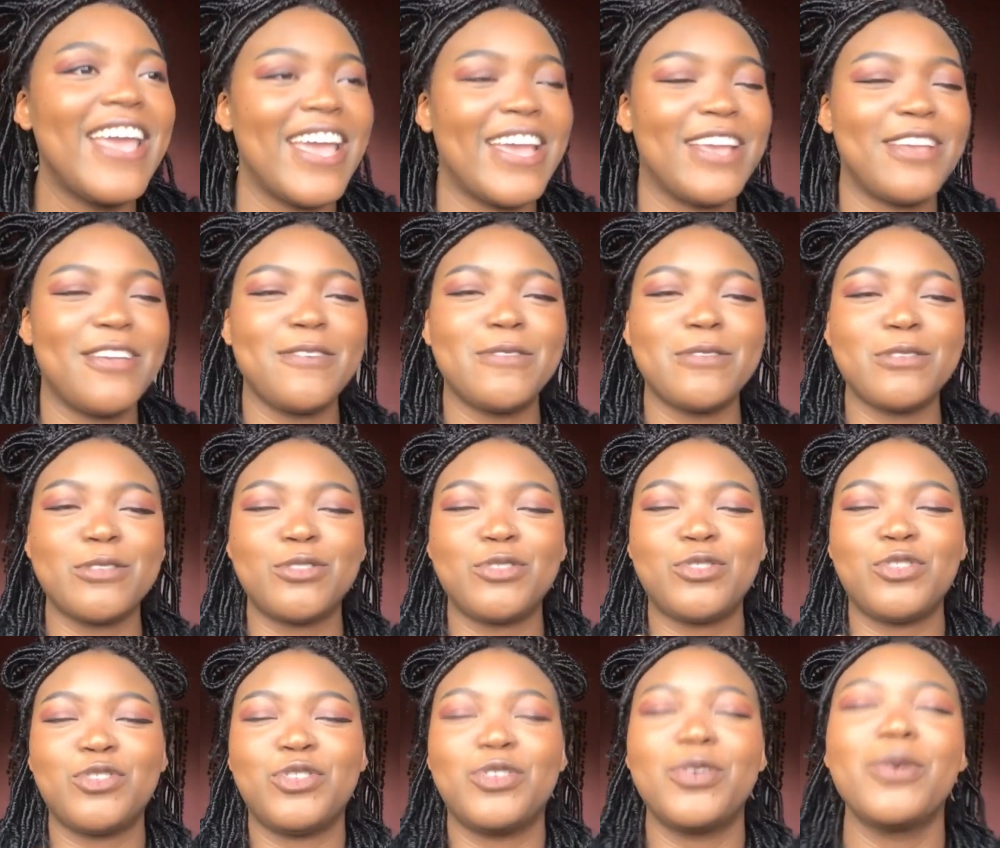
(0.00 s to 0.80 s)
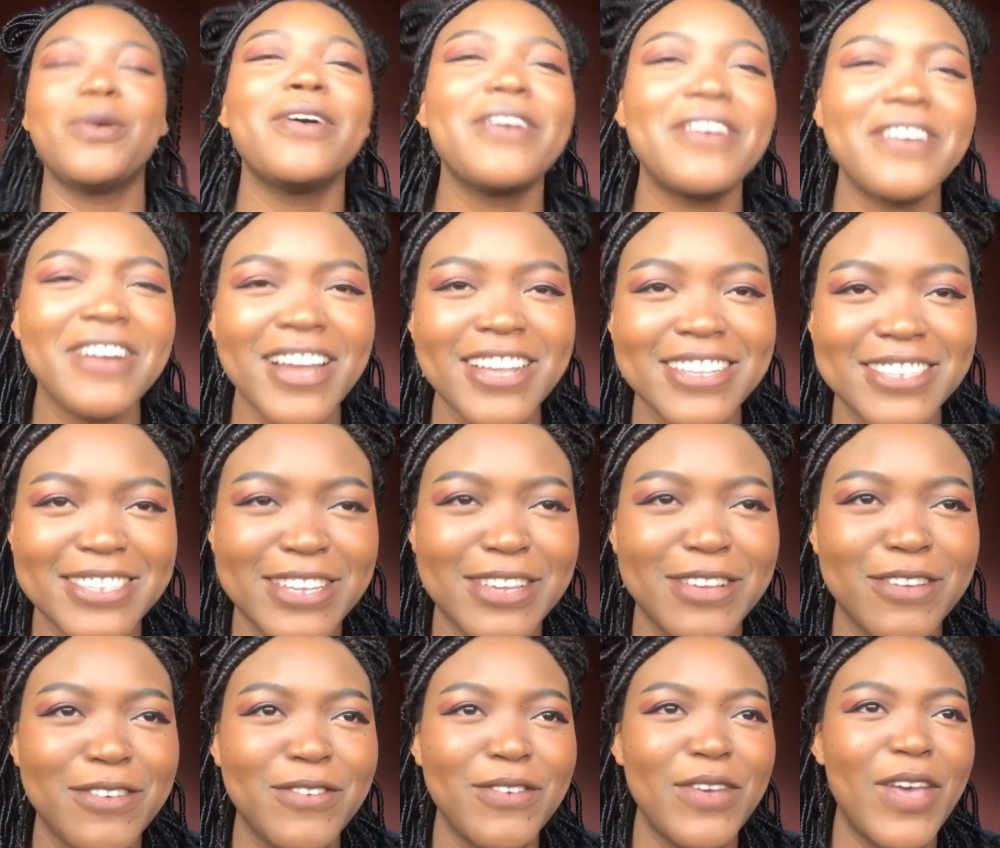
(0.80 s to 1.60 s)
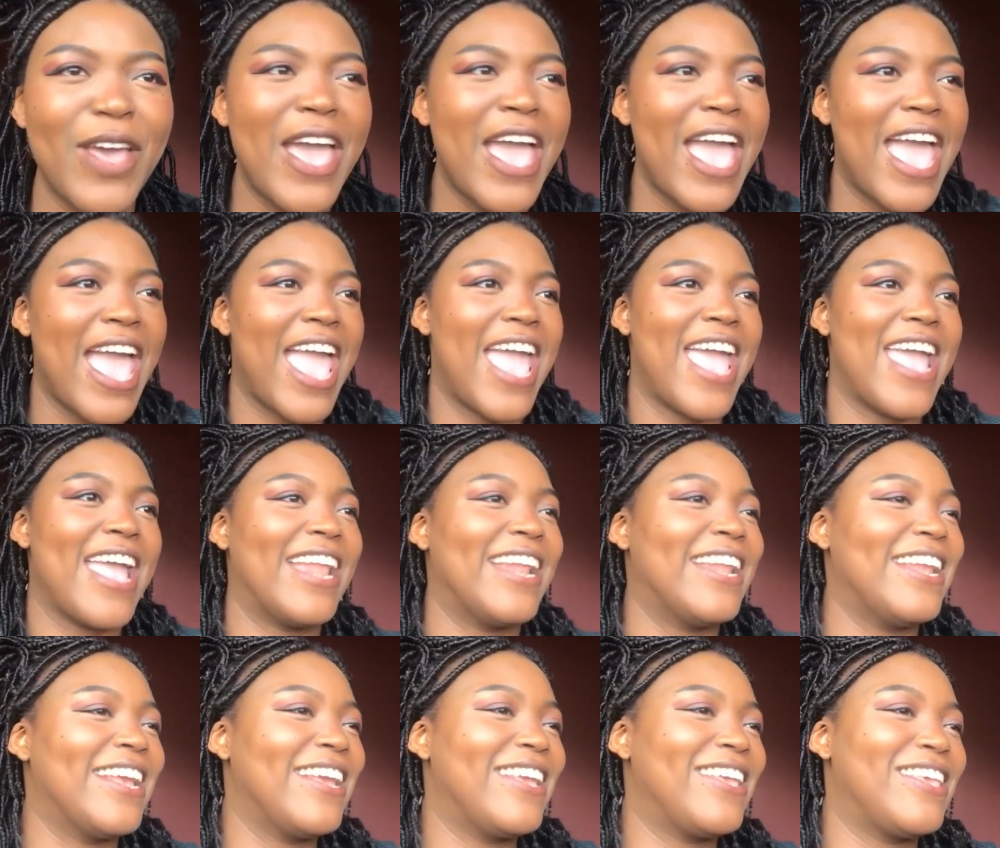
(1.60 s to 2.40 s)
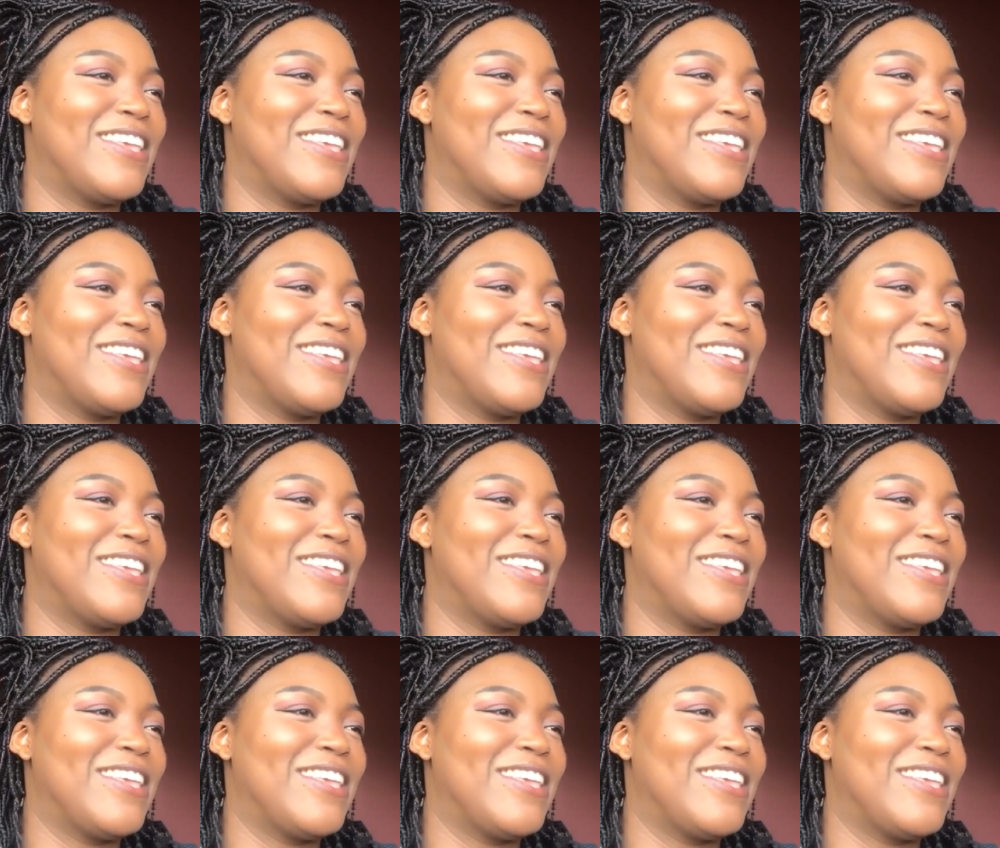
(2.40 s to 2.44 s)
And he was too aggressive and